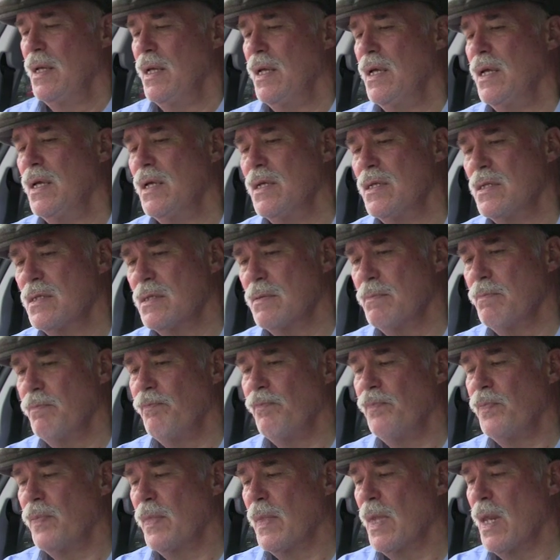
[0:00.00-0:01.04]
is
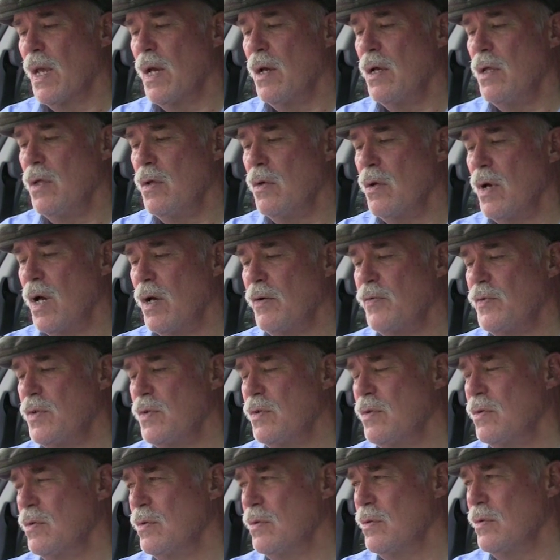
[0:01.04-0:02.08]
you have
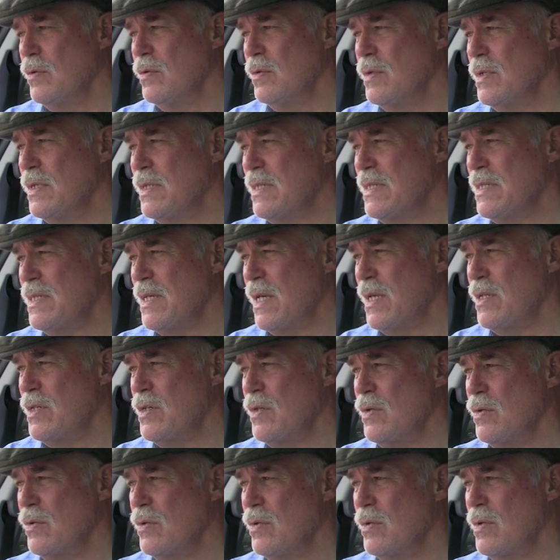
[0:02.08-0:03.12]
to set
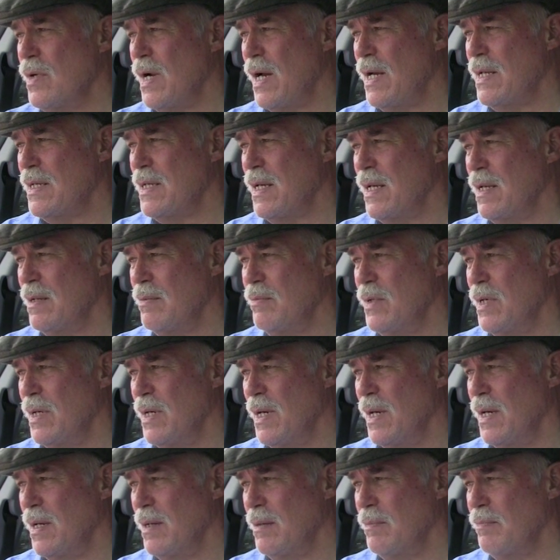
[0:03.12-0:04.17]
your right hand
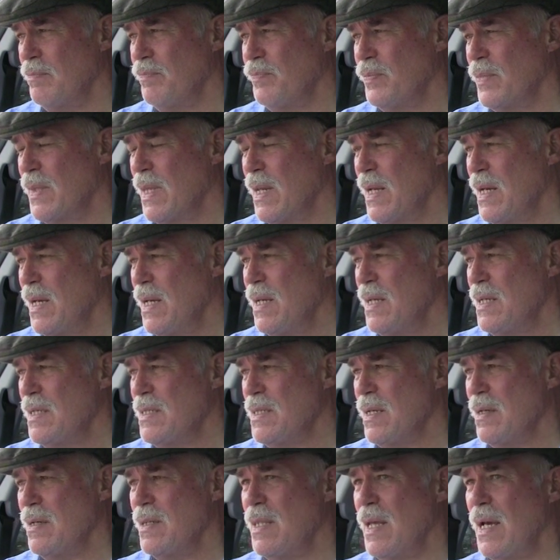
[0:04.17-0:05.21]
mirror
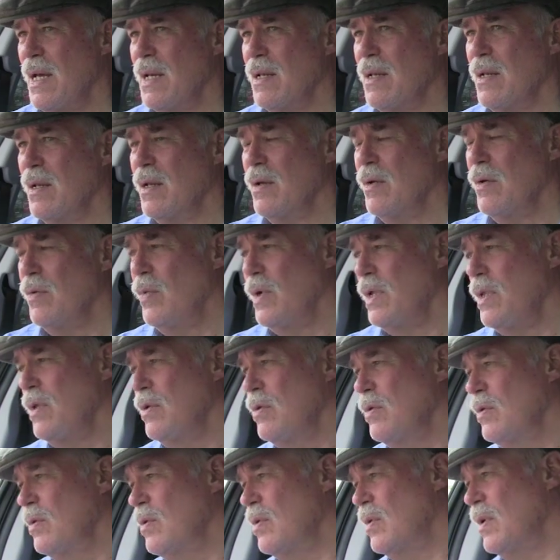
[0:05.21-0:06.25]
so that when
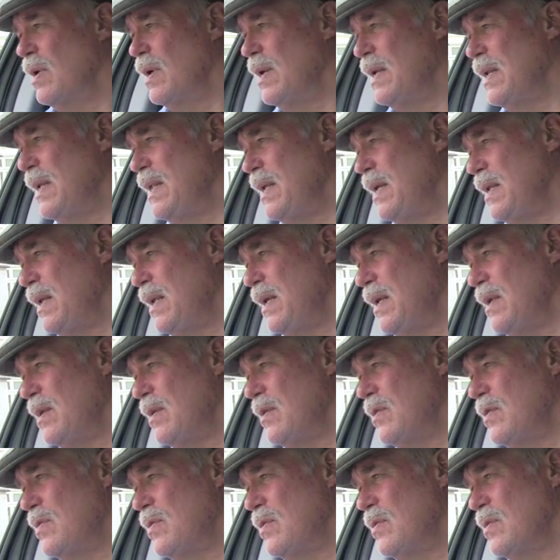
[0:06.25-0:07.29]
you're
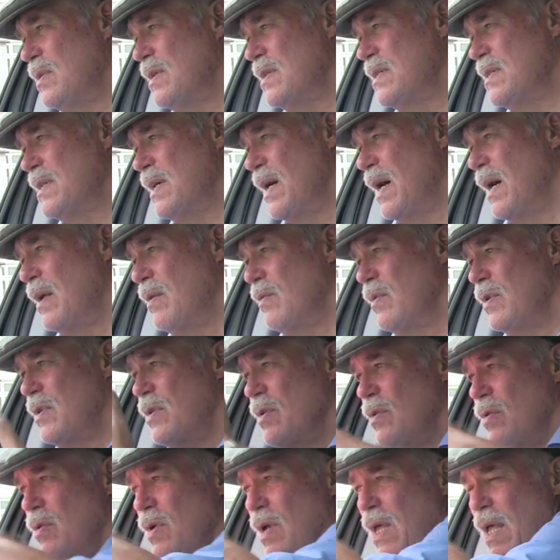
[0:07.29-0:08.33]
leaning to the side
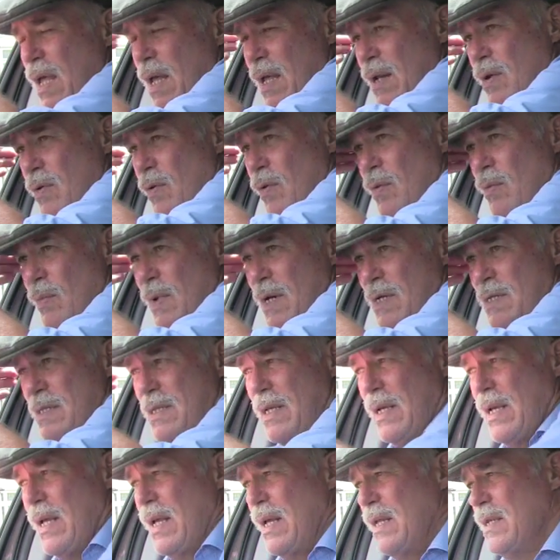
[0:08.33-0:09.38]
with your head
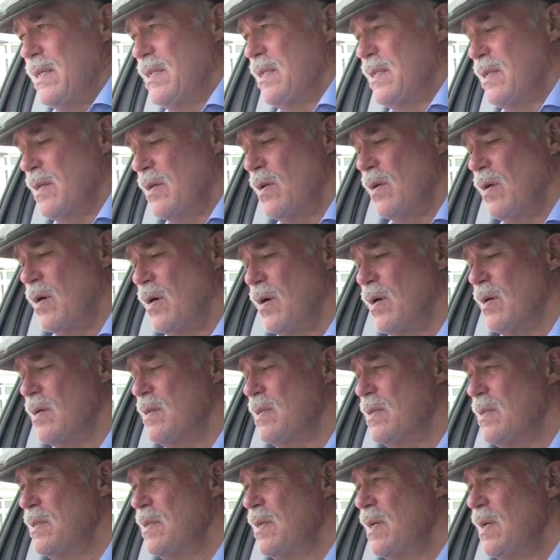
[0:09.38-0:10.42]
almost against the
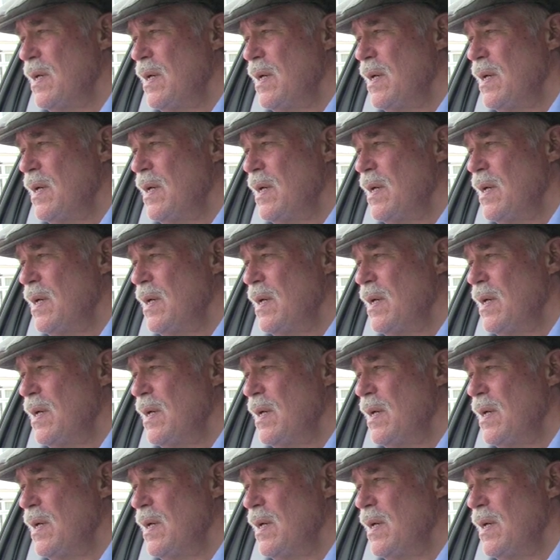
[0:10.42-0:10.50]
glass,